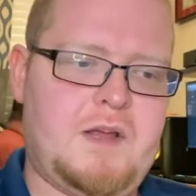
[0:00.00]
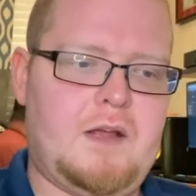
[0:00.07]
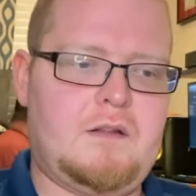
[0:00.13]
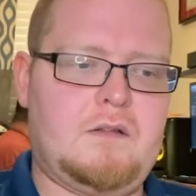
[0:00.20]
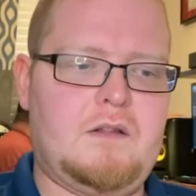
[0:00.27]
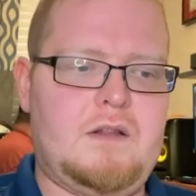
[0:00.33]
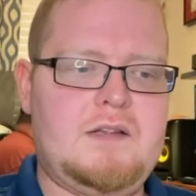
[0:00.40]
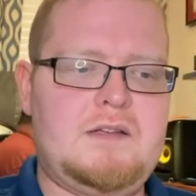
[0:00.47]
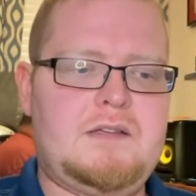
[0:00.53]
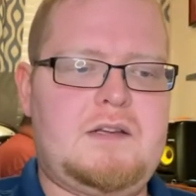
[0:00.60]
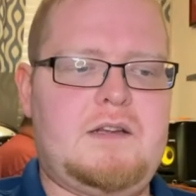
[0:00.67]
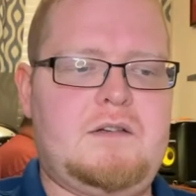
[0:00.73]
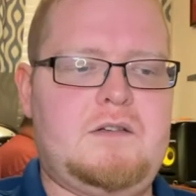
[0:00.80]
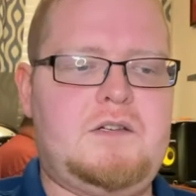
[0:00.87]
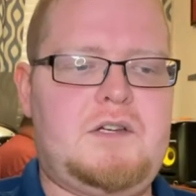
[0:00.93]
And this
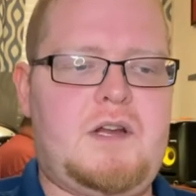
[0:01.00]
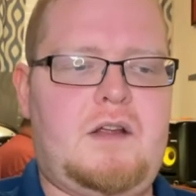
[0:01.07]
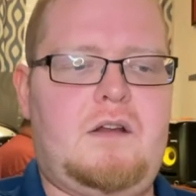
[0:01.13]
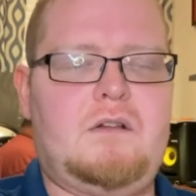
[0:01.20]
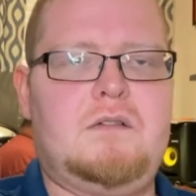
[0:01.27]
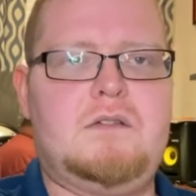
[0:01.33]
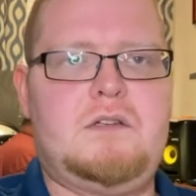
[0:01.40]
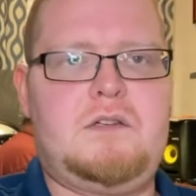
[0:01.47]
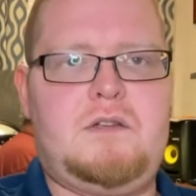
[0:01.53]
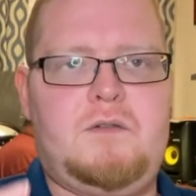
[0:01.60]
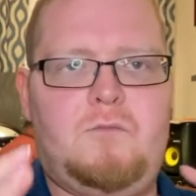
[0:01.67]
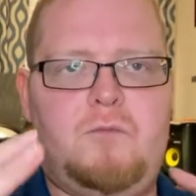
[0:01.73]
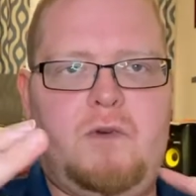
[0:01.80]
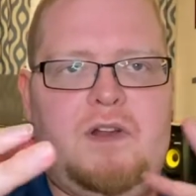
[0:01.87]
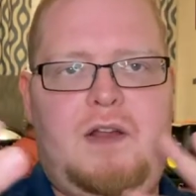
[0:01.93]
can change the
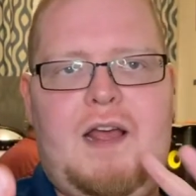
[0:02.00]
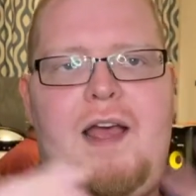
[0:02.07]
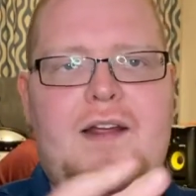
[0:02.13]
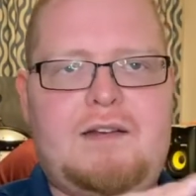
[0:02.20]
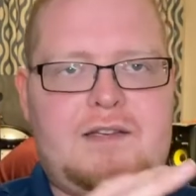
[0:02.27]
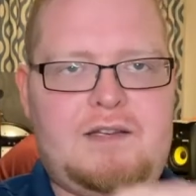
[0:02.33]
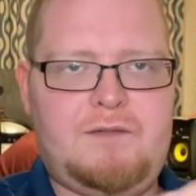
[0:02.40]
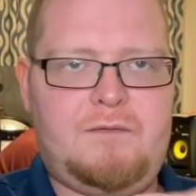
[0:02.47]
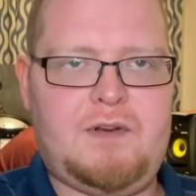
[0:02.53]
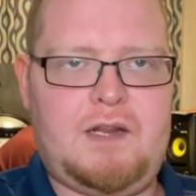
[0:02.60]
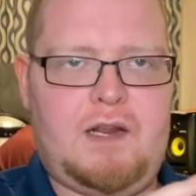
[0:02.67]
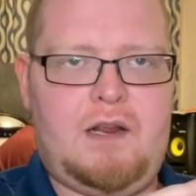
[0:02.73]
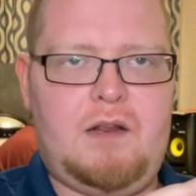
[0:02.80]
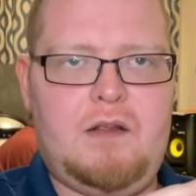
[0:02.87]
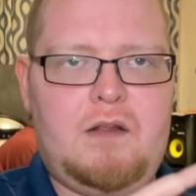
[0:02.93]

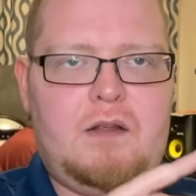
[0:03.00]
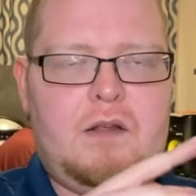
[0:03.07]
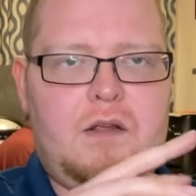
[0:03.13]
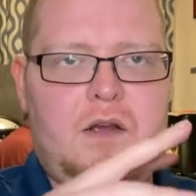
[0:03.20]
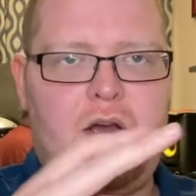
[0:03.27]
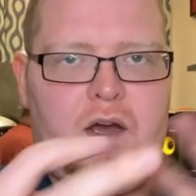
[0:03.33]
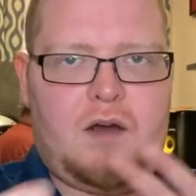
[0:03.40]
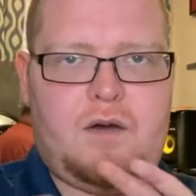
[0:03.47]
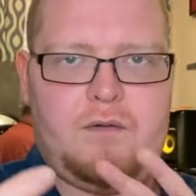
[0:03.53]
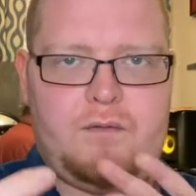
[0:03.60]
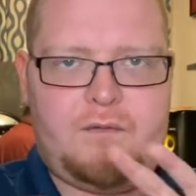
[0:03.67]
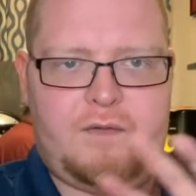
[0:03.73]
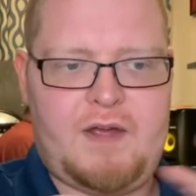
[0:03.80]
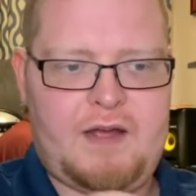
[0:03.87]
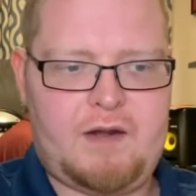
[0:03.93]
reactivity
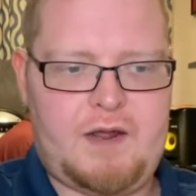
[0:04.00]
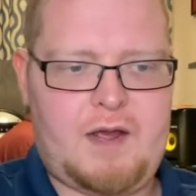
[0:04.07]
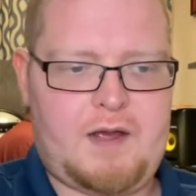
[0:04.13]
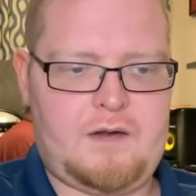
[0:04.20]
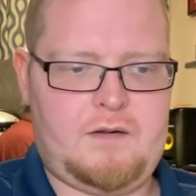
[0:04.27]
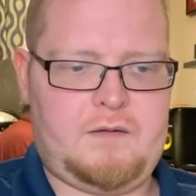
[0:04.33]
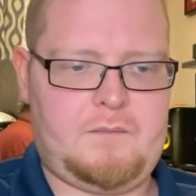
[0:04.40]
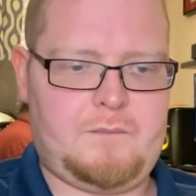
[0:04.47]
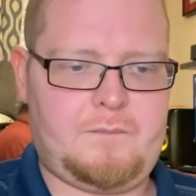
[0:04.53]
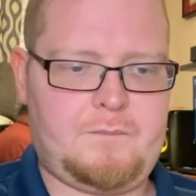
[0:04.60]
of that atom.